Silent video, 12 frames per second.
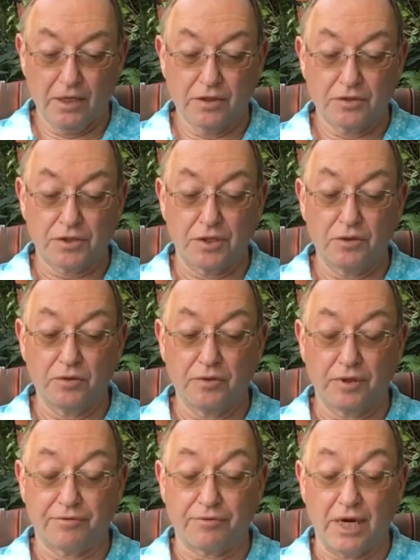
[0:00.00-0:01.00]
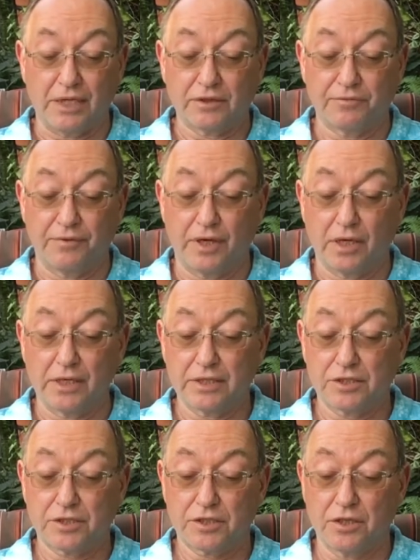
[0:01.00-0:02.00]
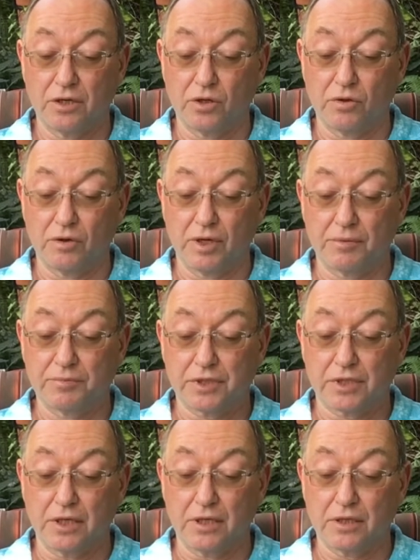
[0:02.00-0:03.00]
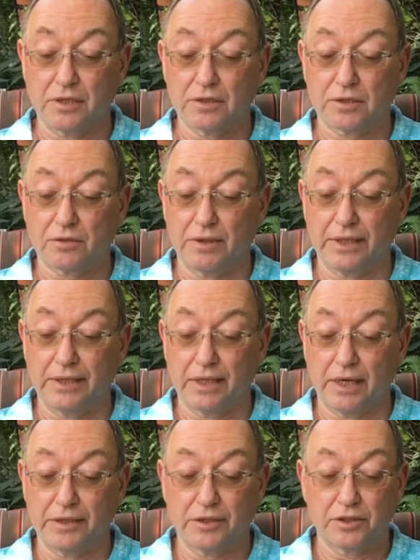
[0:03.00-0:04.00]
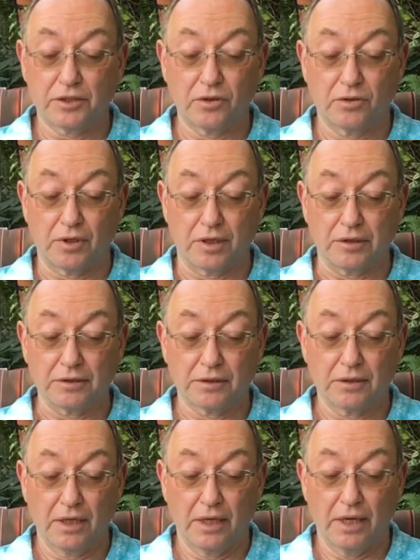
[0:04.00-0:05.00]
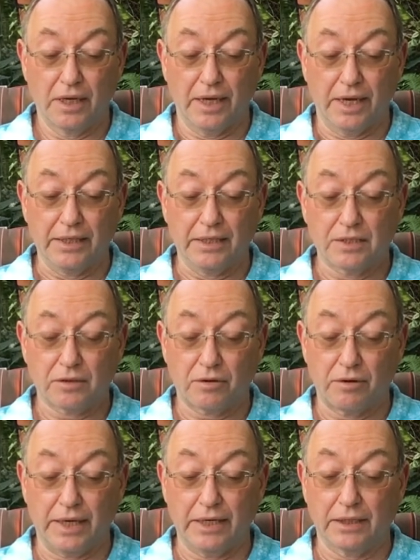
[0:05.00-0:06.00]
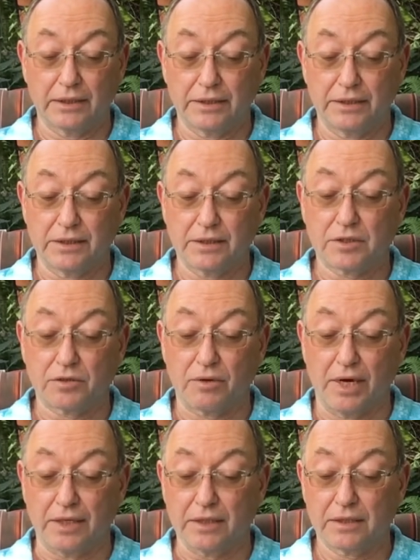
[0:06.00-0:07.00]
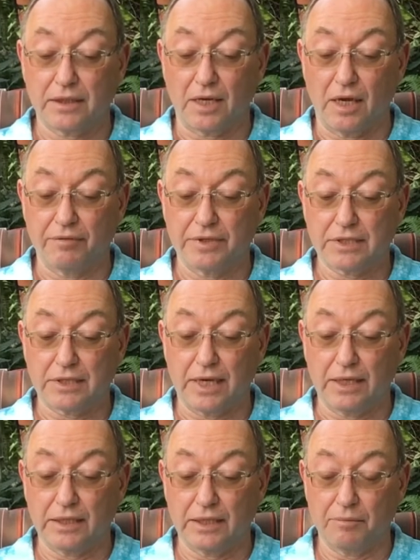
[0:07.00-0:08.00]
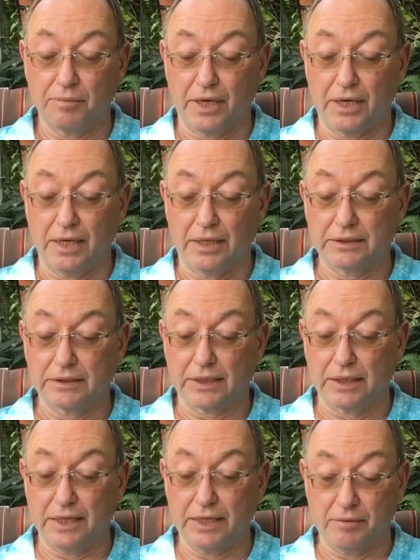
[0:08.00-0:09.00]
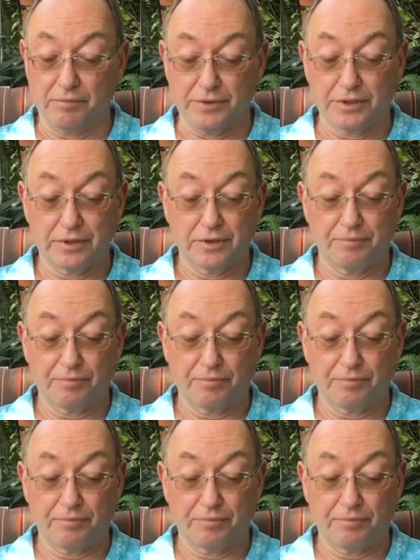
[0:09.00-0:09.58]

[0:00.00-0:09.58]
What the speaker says: Soon the fresh falling snow obscures tree-lined shores and is cradled in the strength of a stately pine's limbs.